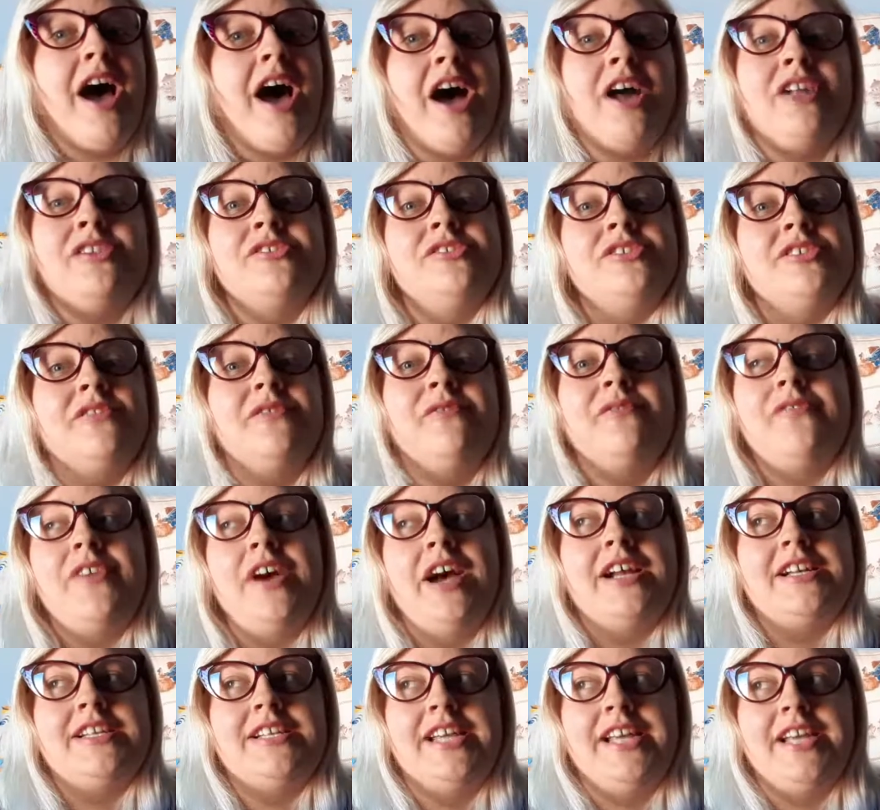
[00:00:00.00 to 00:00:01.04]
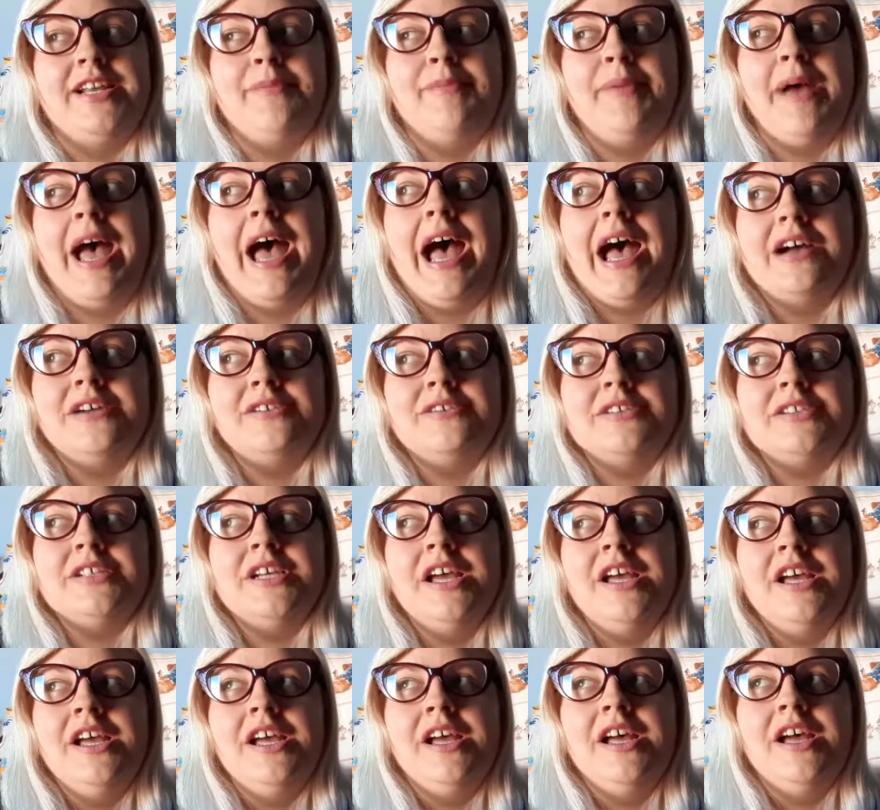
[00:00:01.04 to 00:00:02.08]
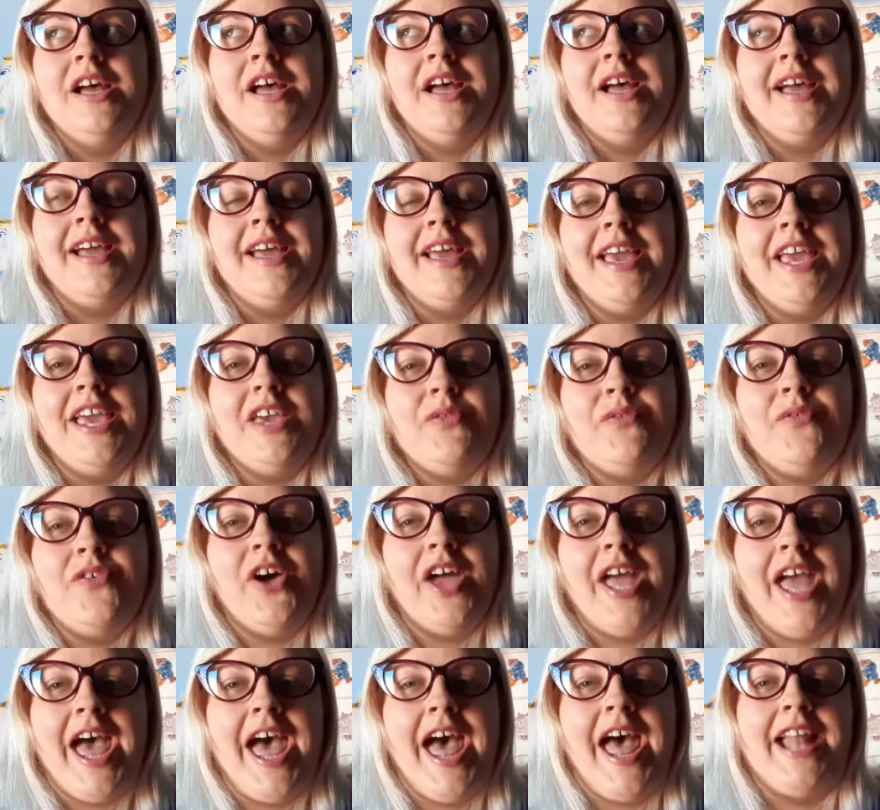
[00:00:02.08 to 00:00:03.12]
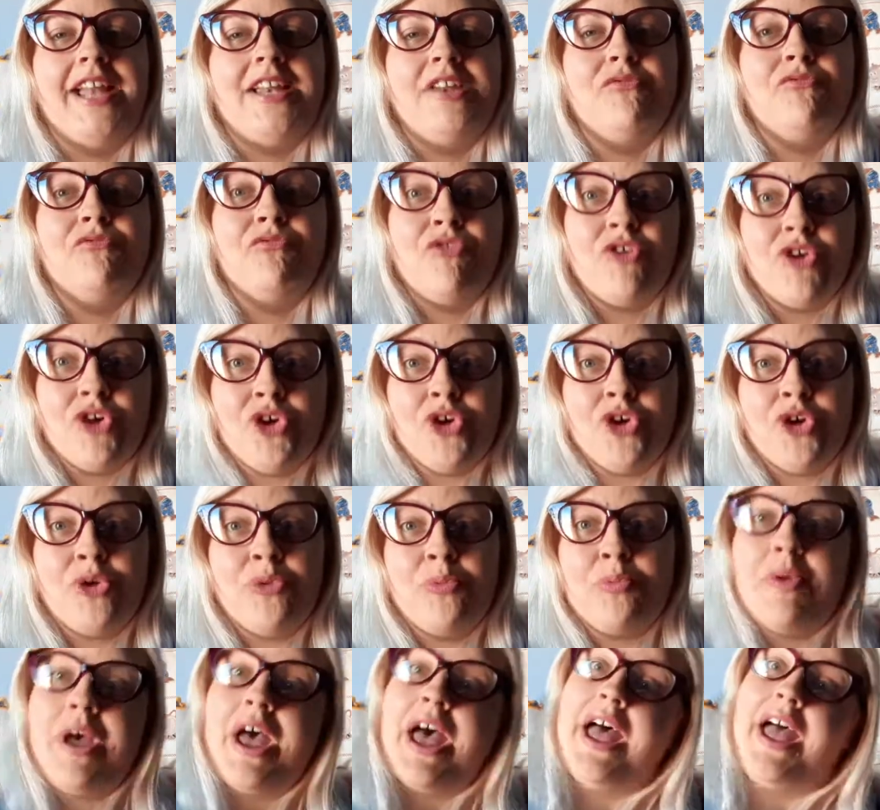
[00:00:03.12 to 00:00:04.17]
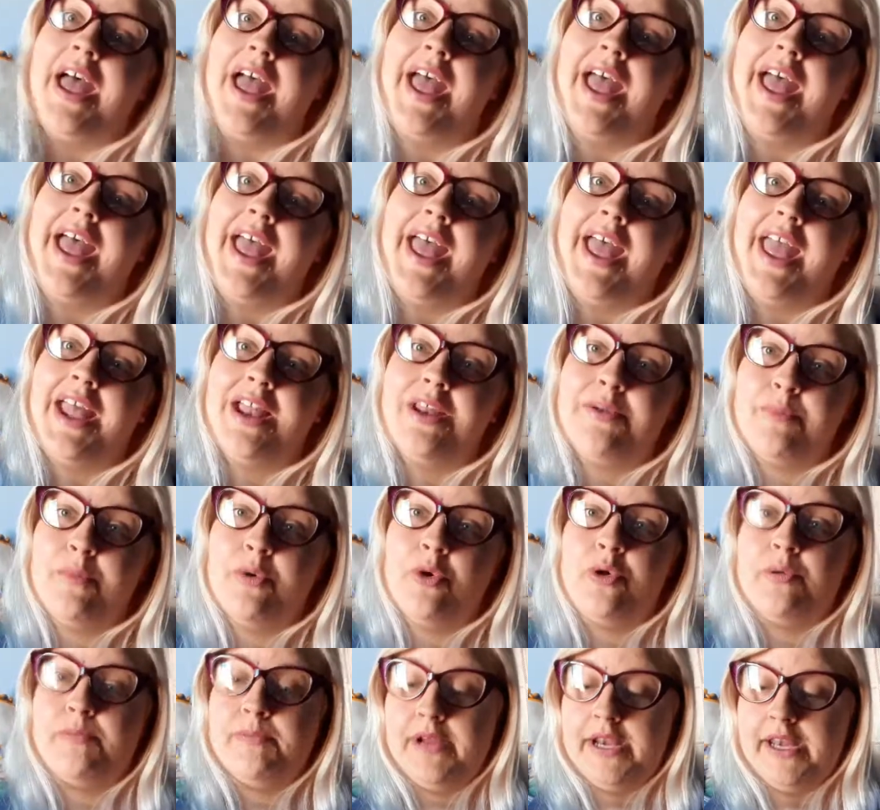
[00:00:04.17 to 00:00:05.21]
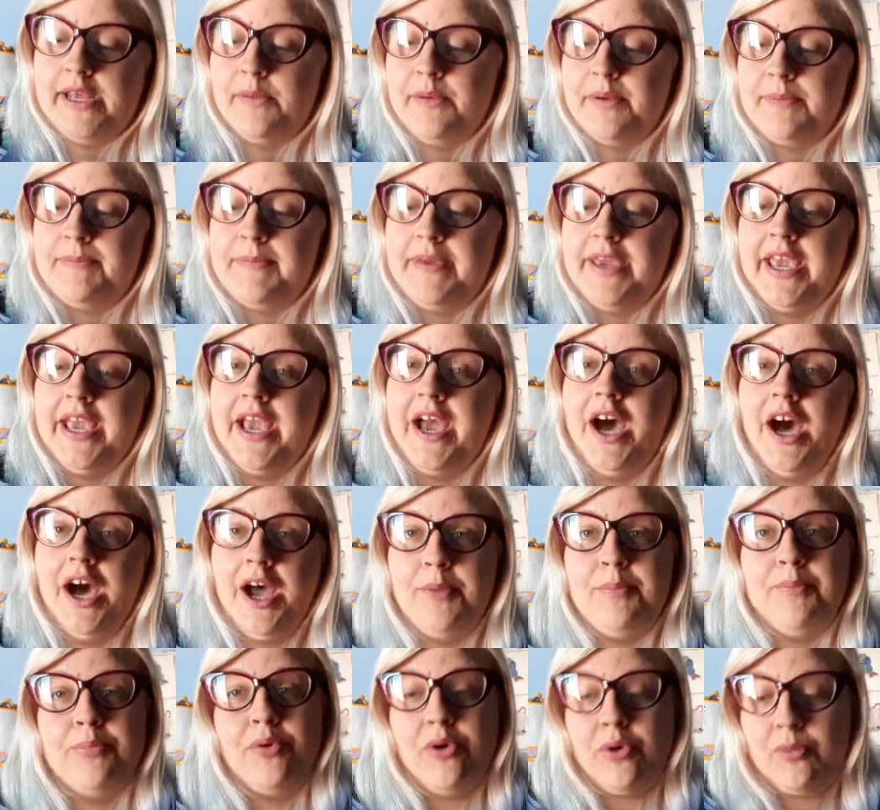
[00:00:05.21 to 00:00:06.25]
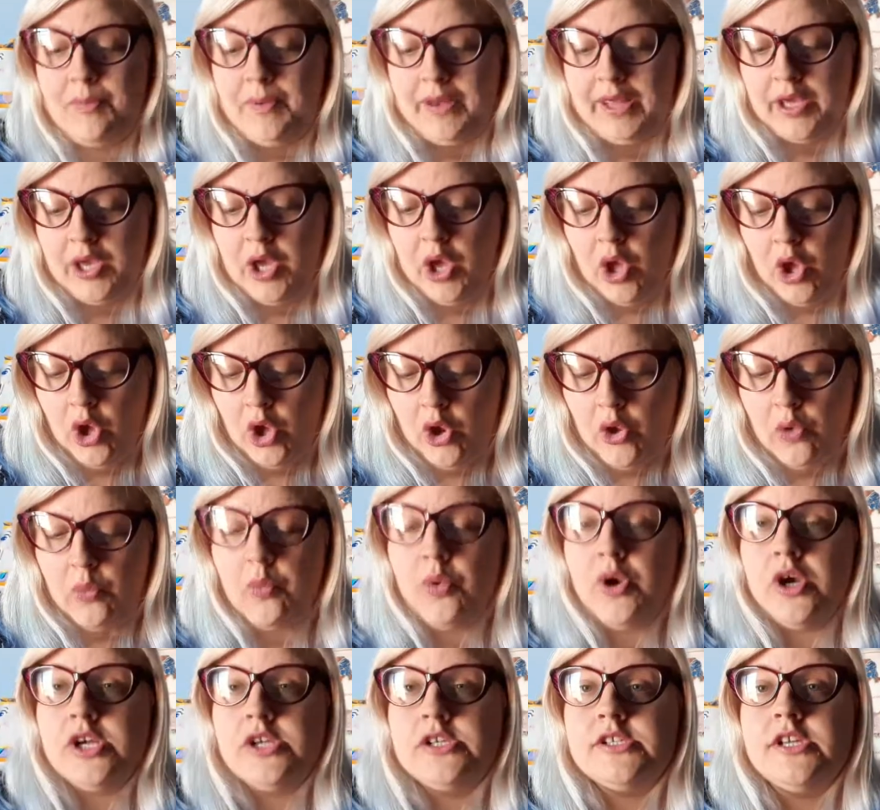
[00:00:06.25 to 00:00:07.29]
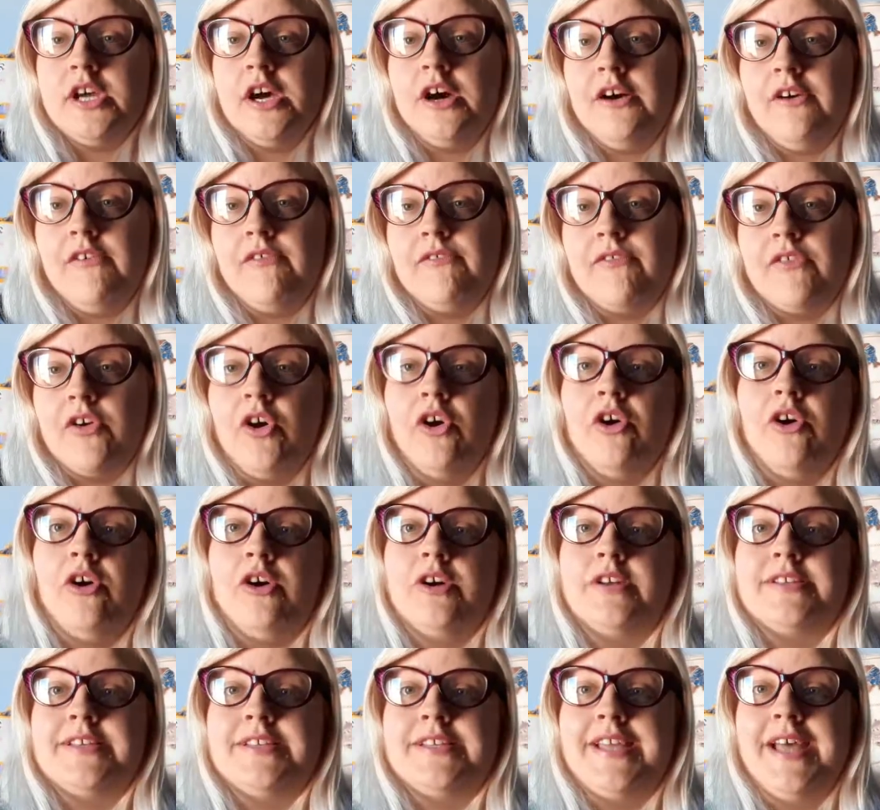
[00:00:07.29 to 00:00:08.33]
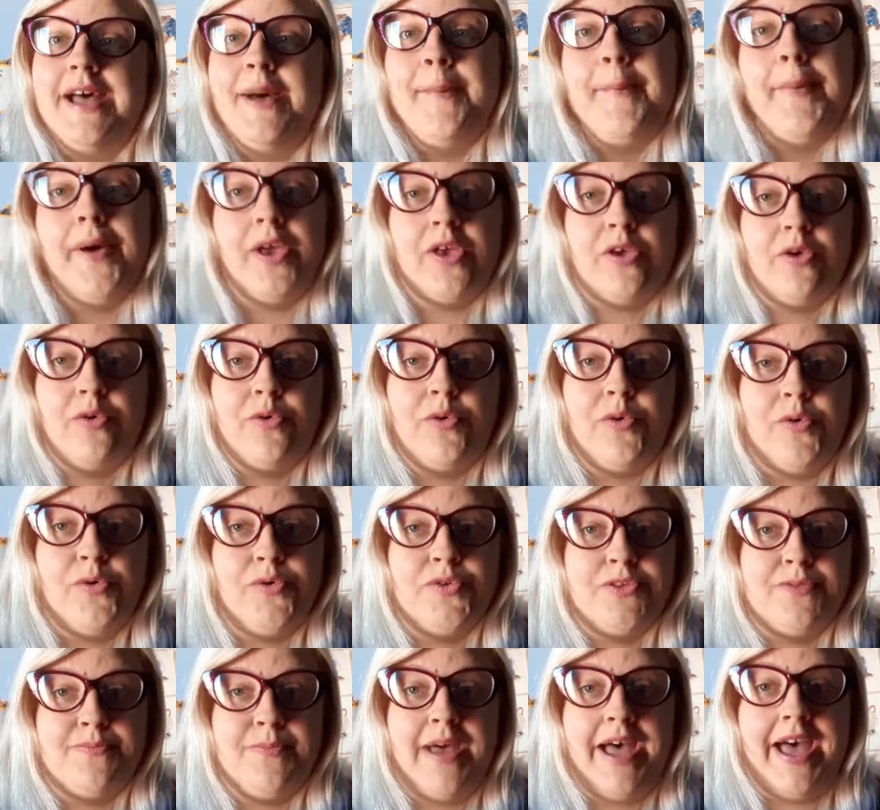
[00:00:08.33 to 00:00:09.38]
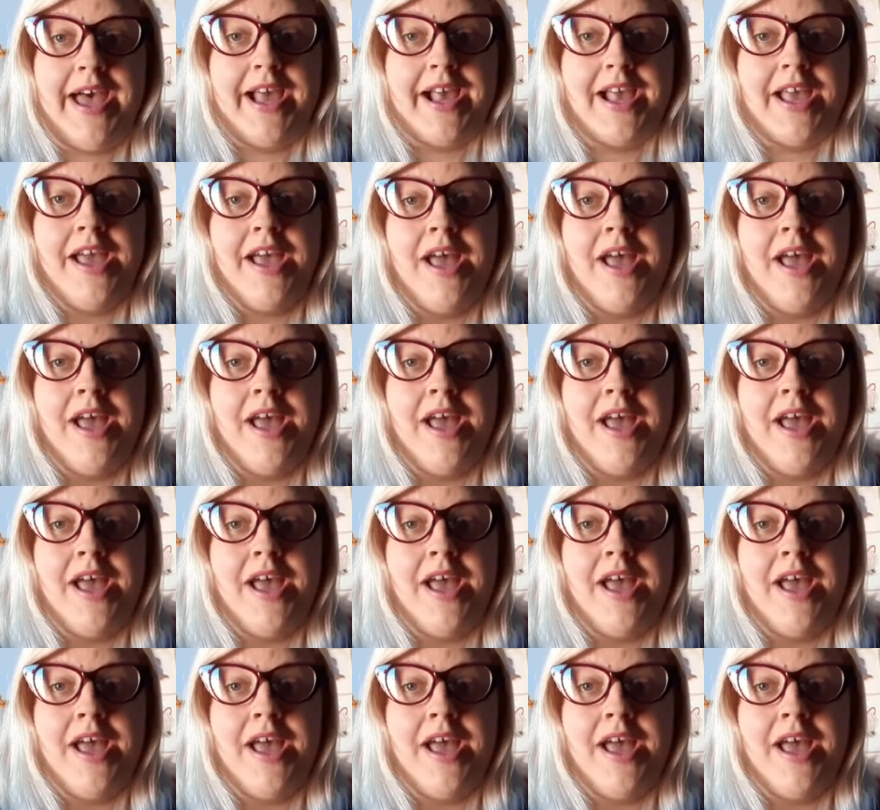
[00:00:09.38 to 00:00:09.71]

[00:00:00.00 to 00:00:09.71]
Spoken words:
£113. If I had room and more money with me, I probably would have got a Michael Kors bag.